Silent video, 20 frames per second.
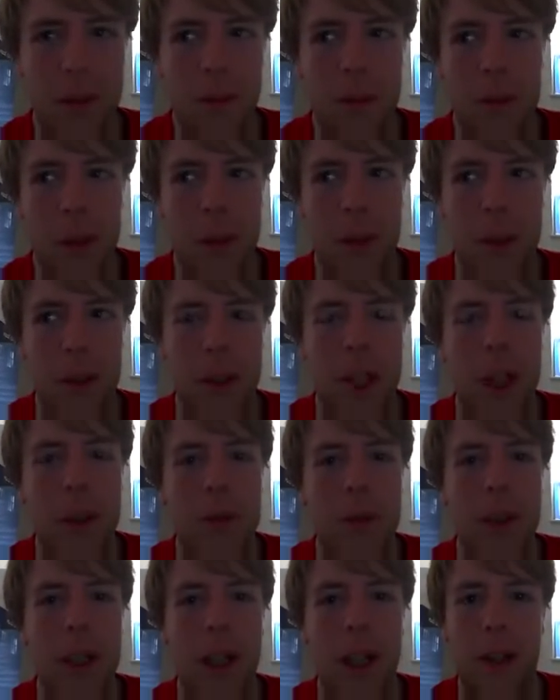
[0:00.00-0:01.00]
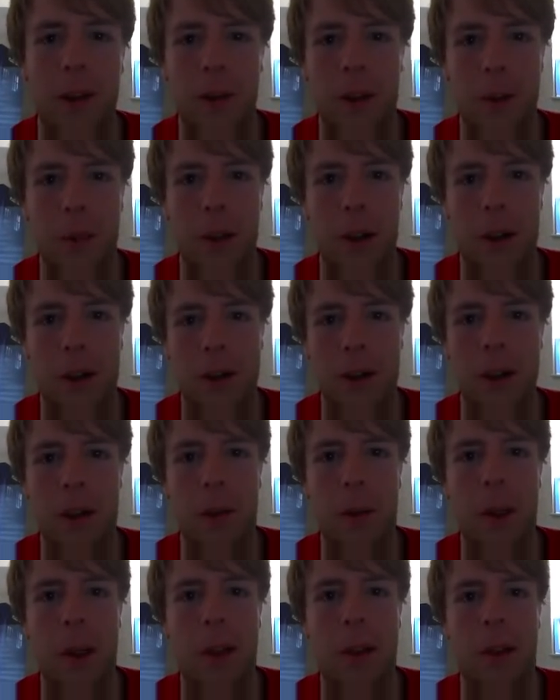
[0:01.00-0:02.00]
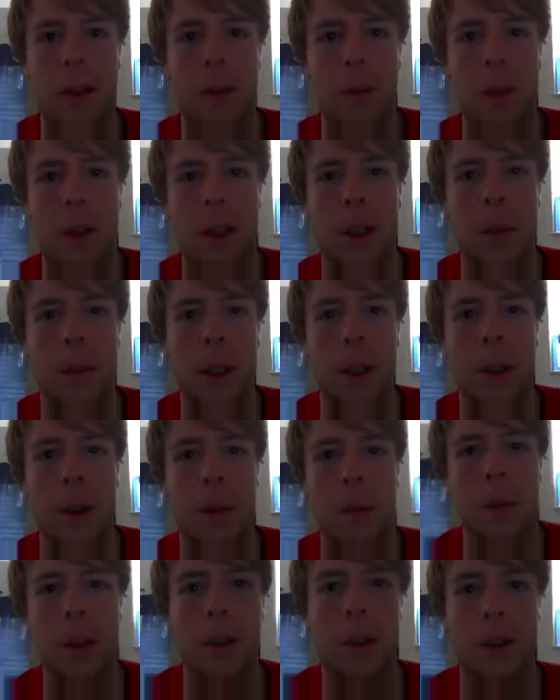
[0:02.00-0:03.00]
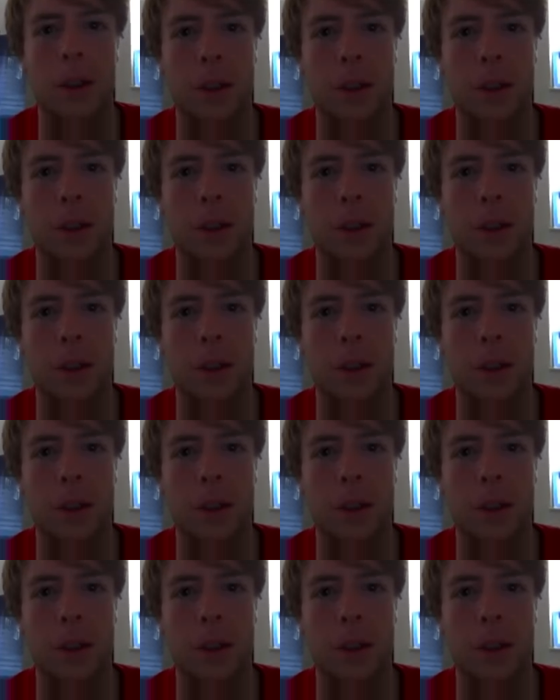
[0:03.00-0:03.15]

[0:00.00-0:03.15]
pretty much every day for the past 2 weeks I've been coming home and